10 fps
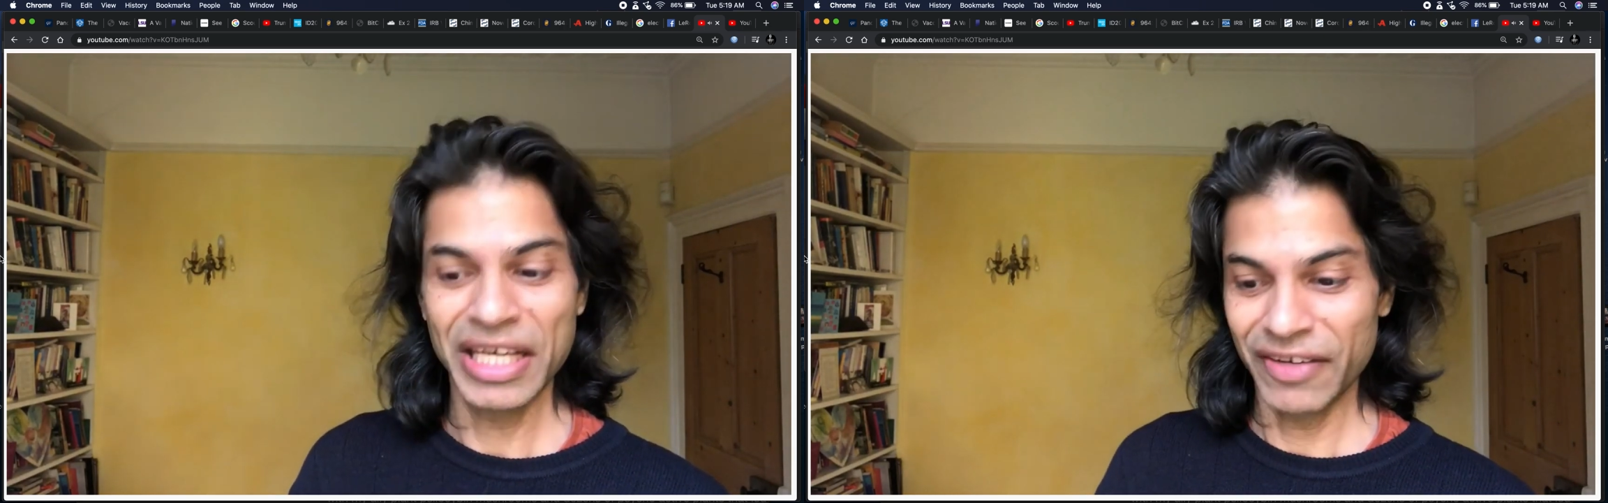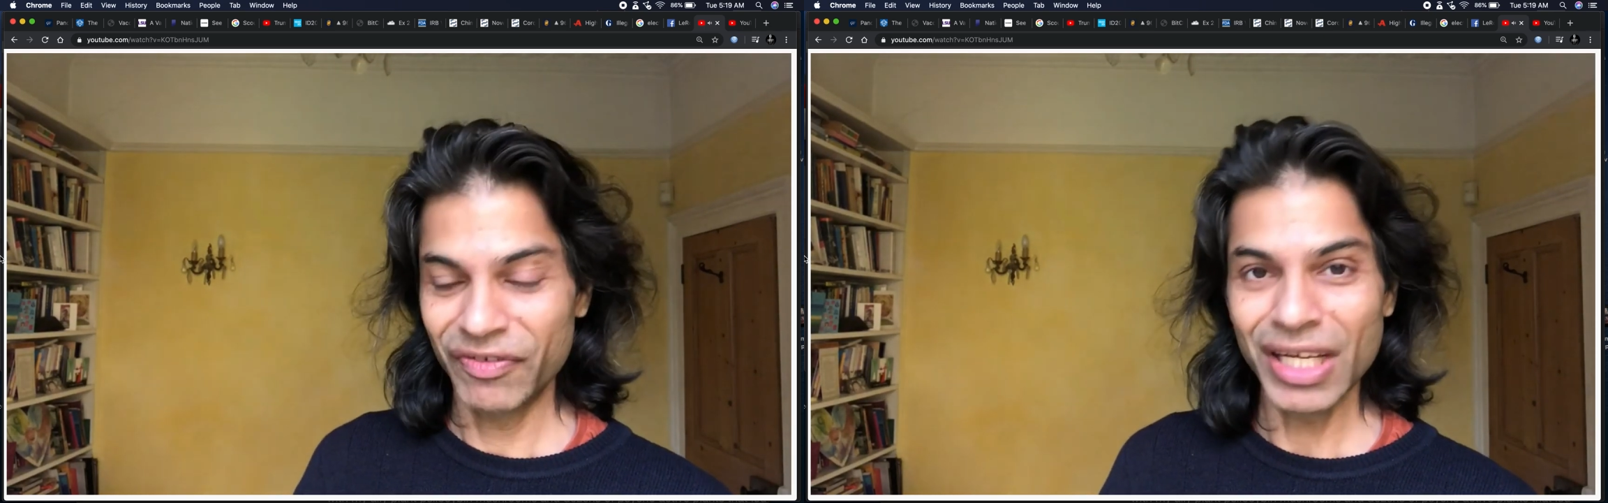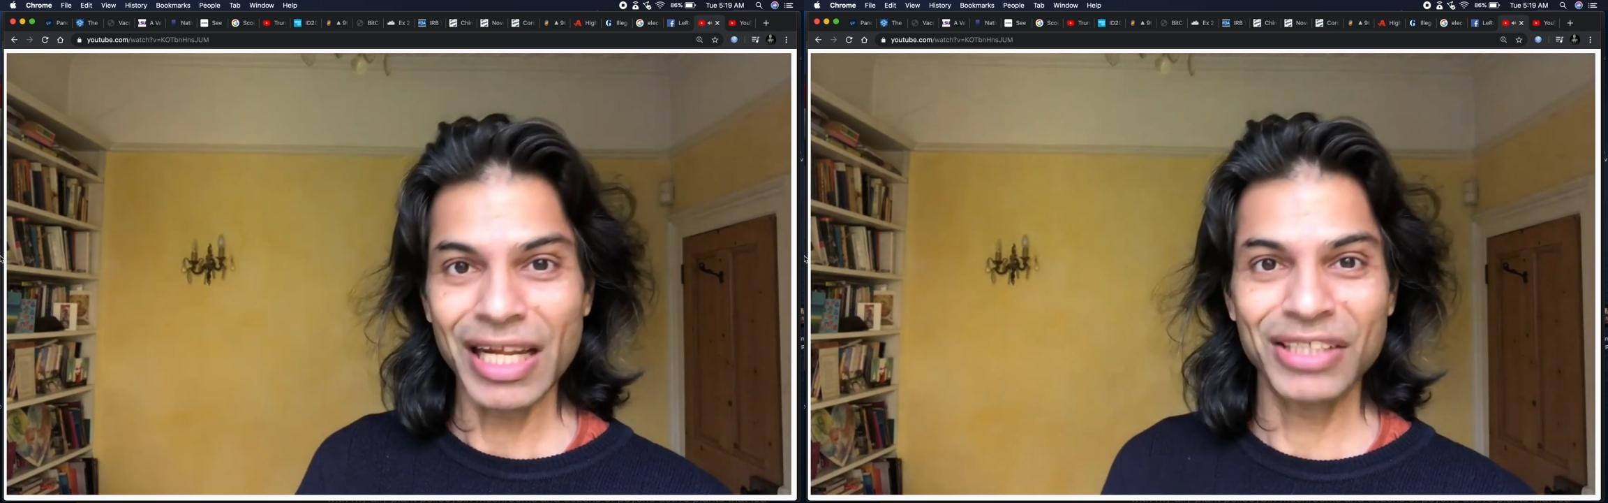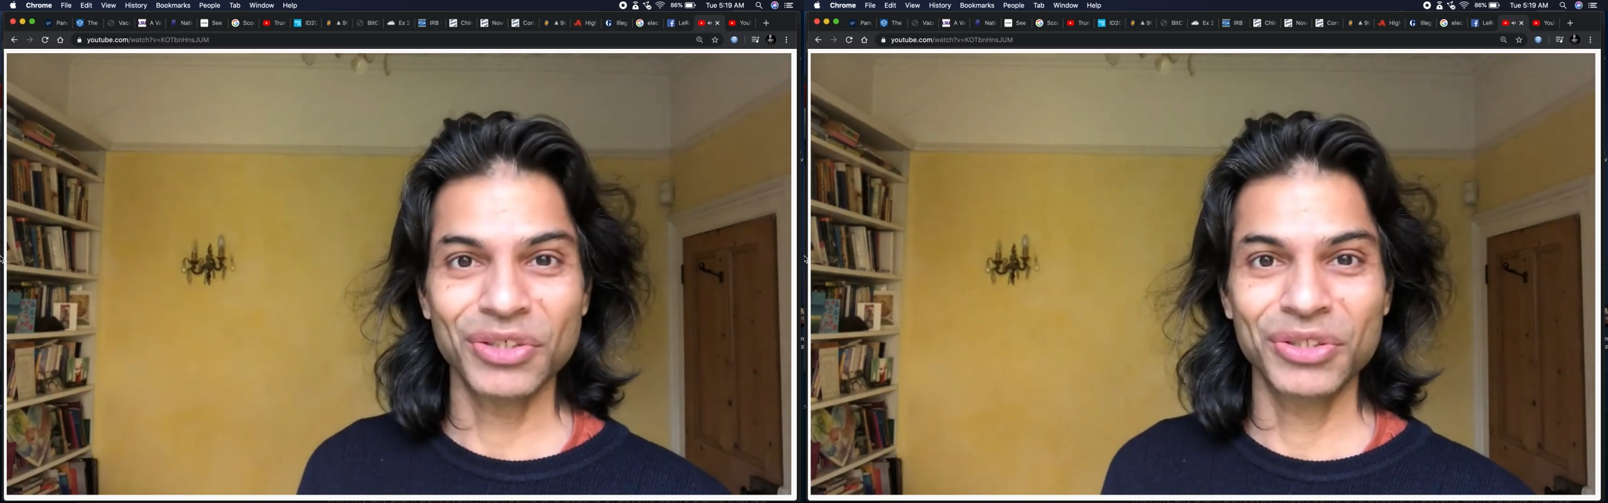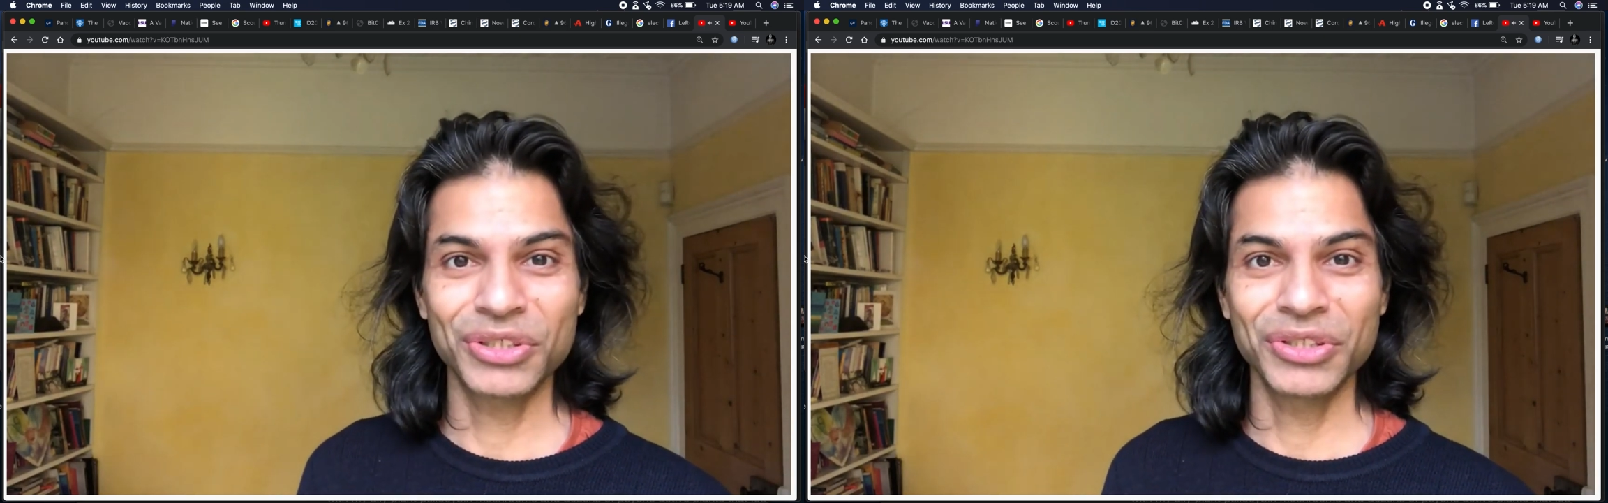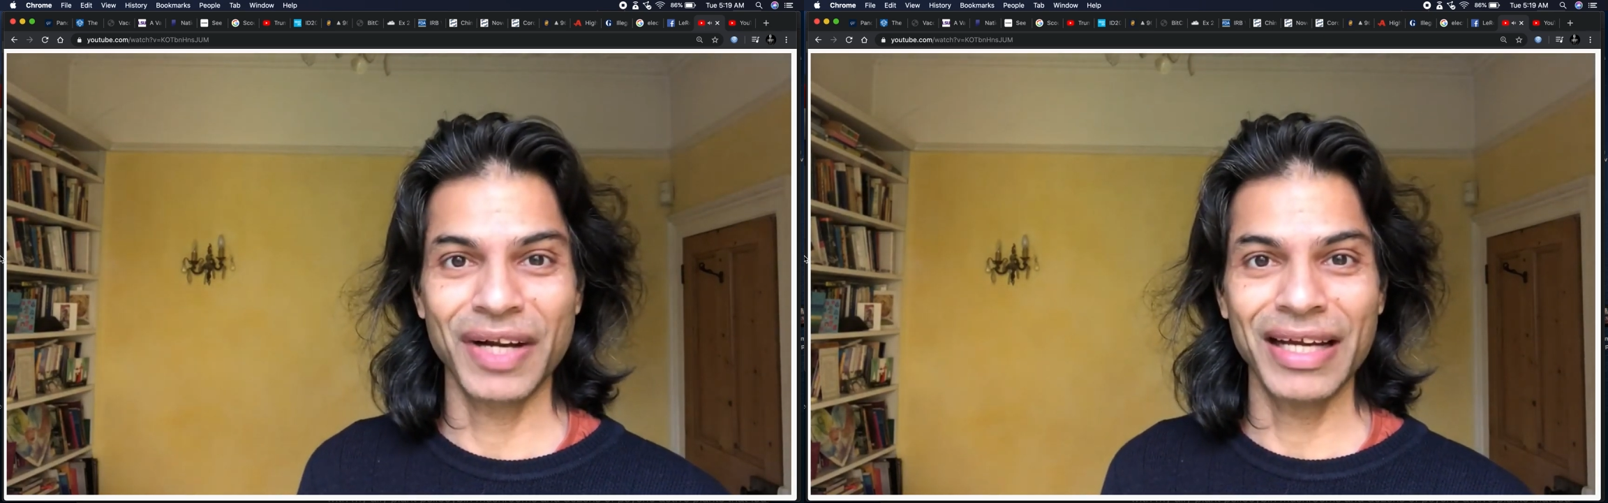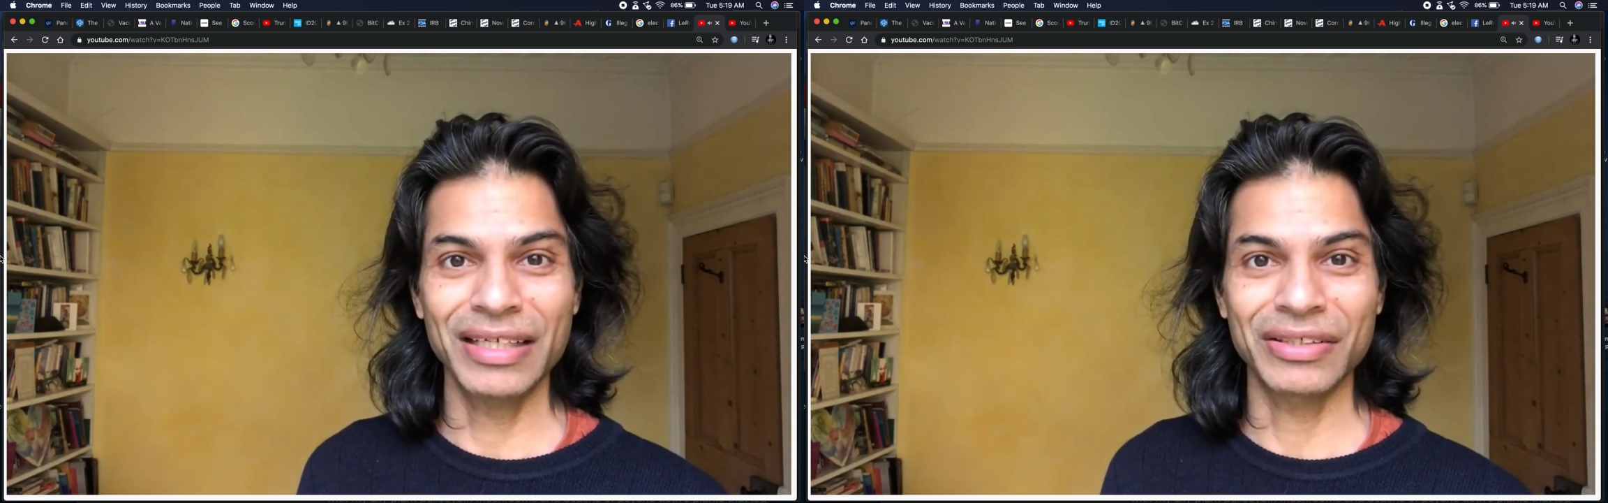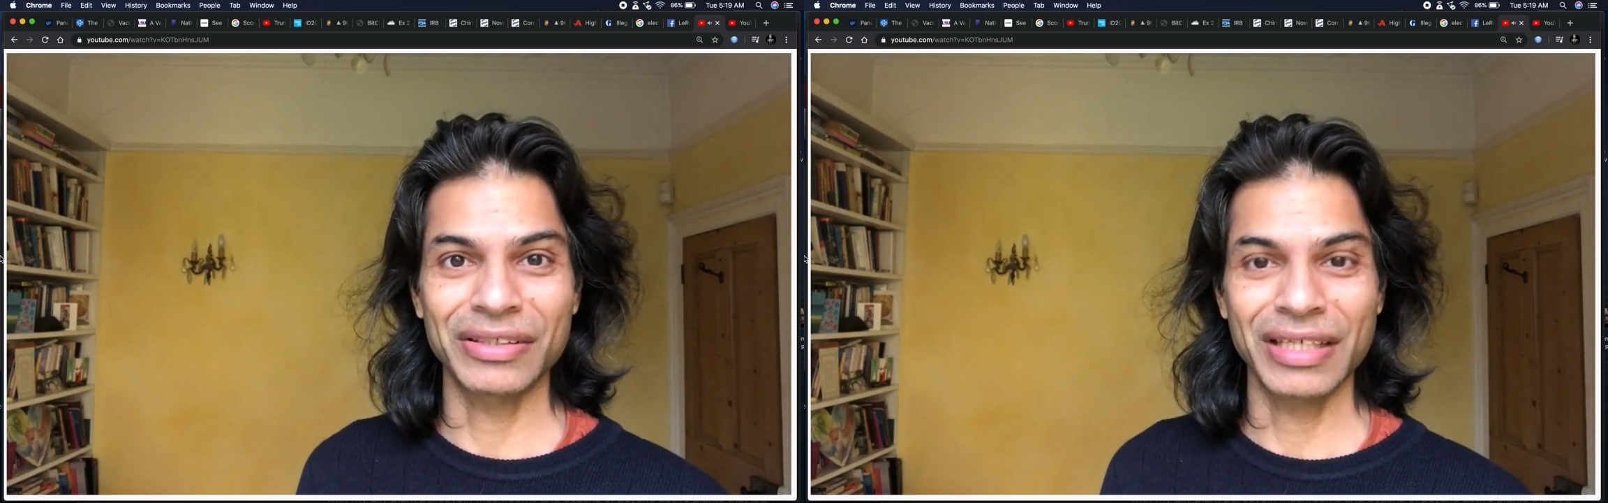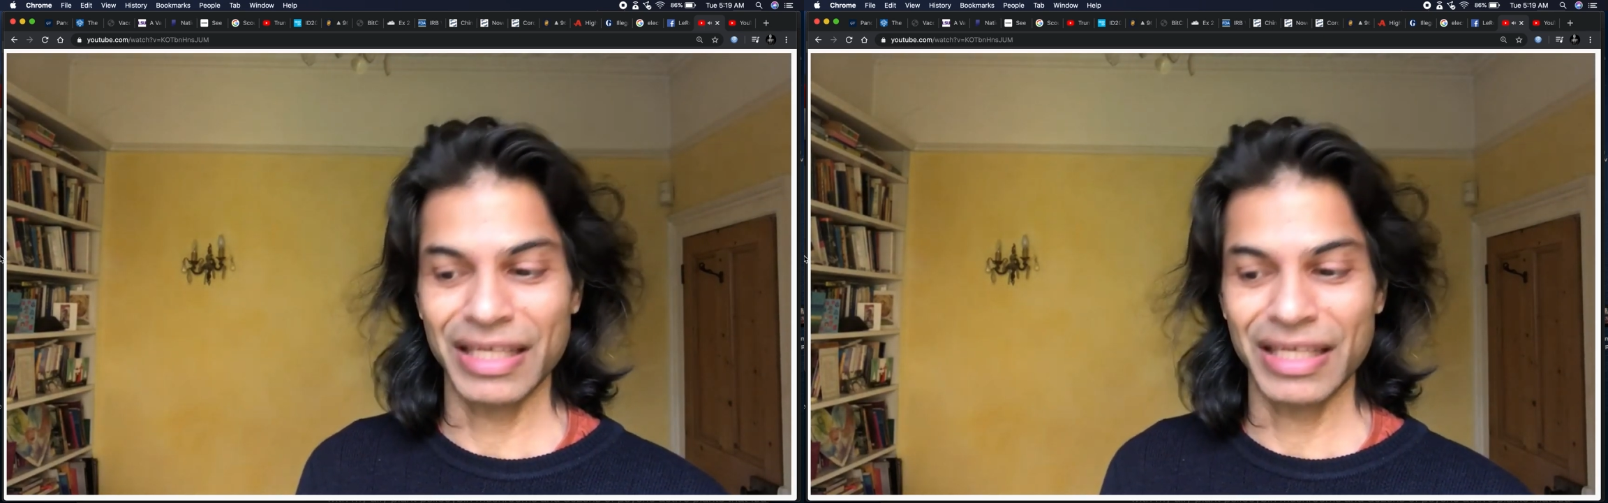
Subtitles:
If they latch onto your ankle